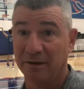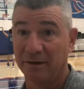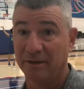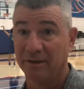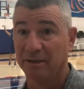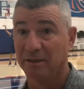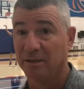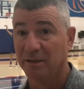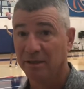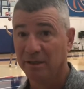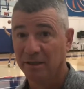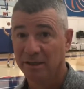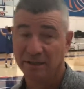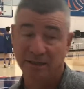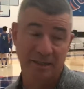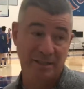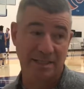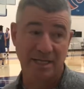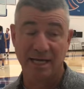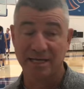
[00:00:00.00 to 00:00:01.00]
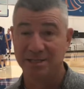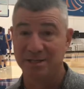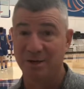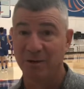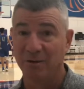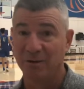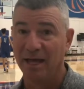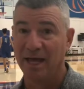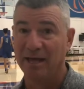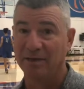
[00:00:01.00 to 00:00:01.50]
And these guys know
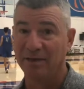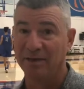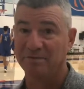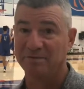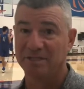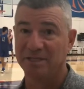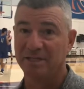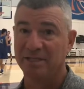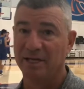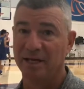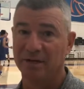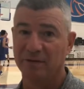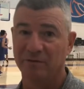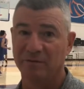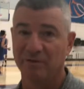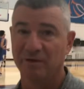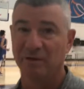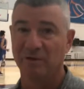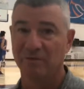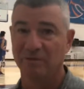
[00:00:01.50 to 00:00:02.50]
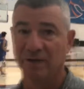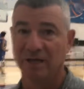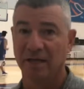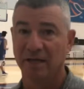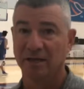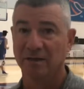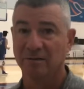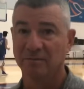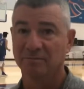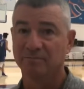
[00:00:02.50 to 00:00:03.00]
that; they've seen that over and
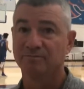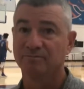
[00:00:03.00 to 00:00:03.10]
over.